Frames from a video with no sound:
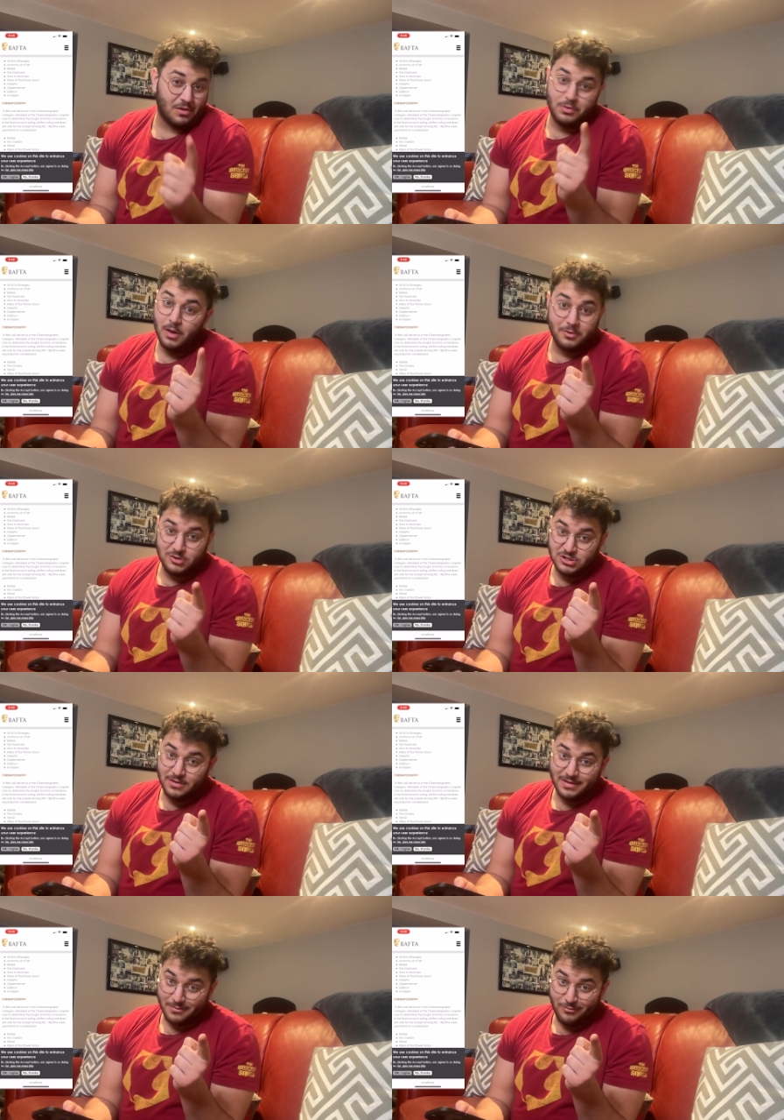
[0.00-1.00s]
Penelope Cruz did
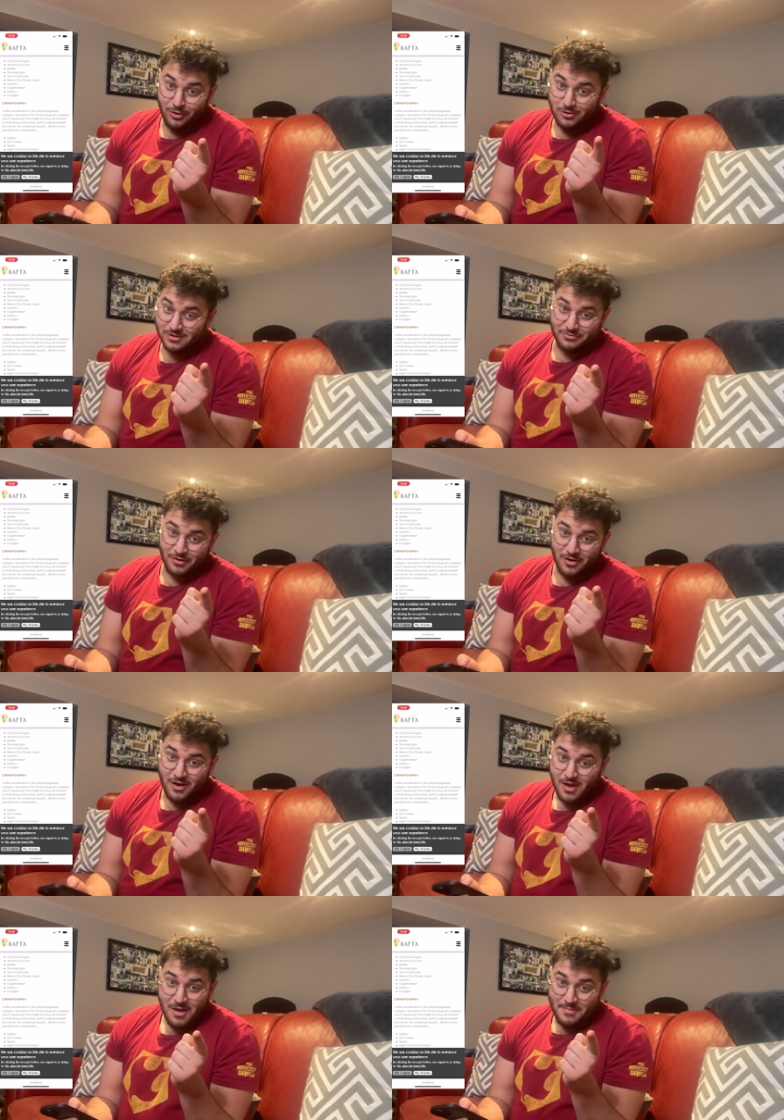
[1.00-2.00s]
make the longest for
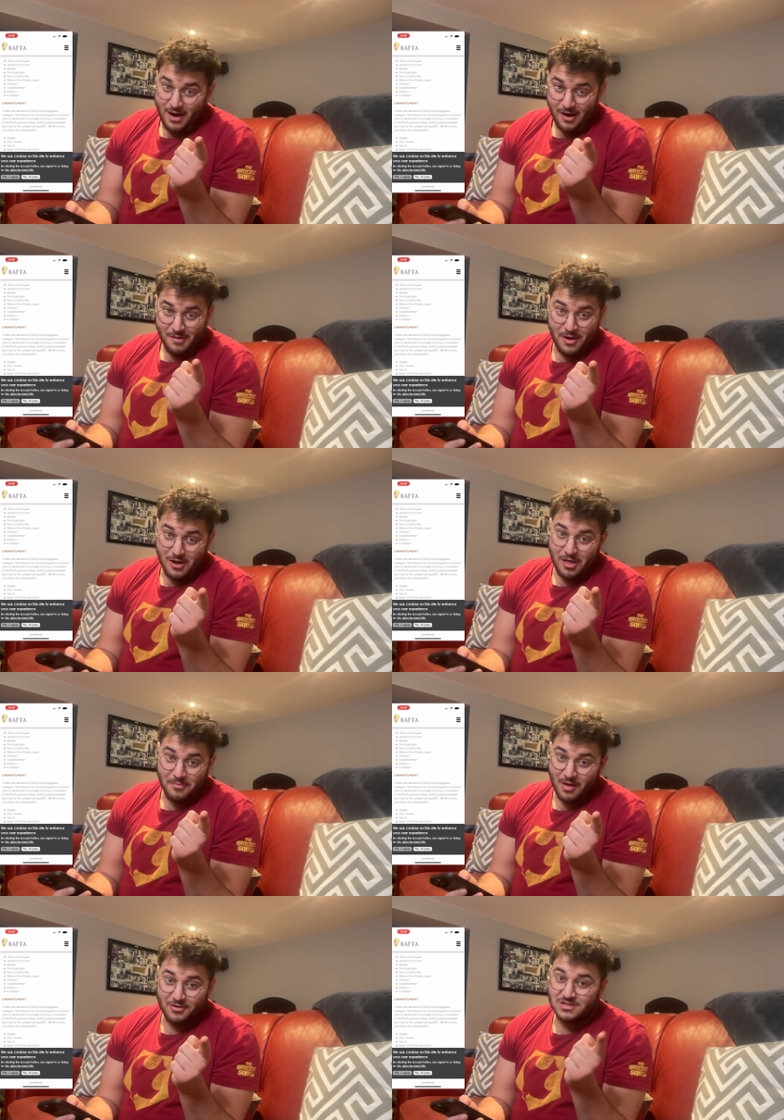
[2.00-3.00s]
par- Parallel
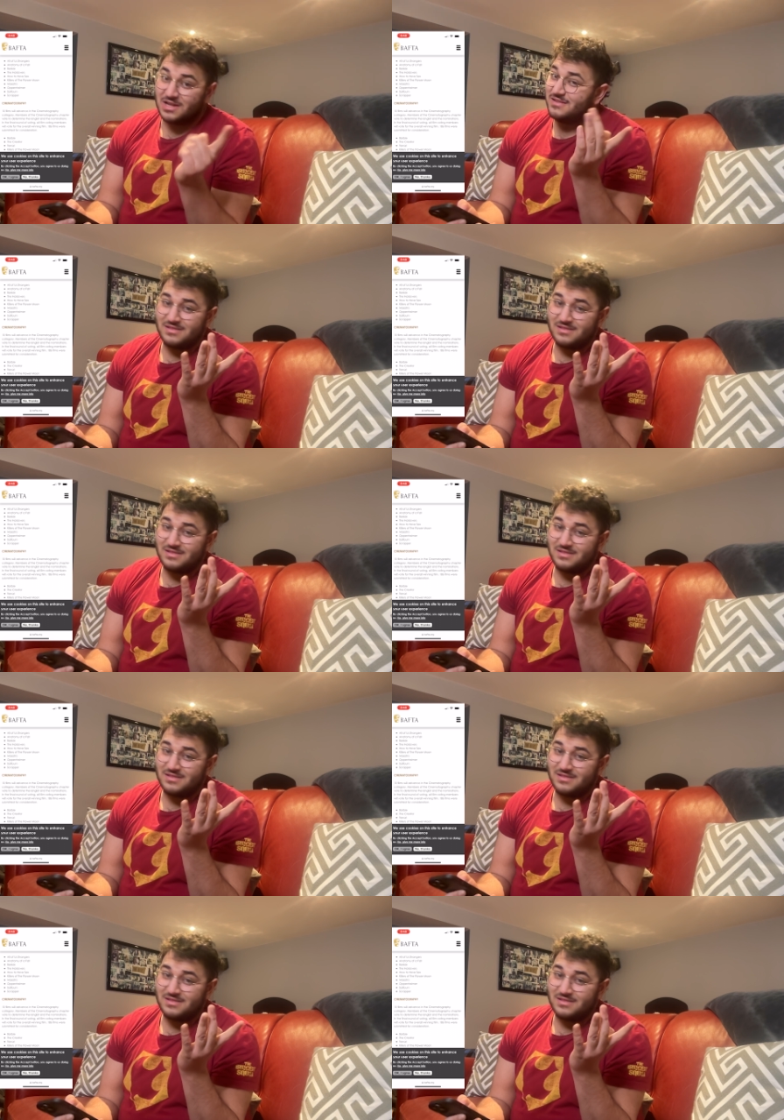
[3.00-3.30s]
Mothers.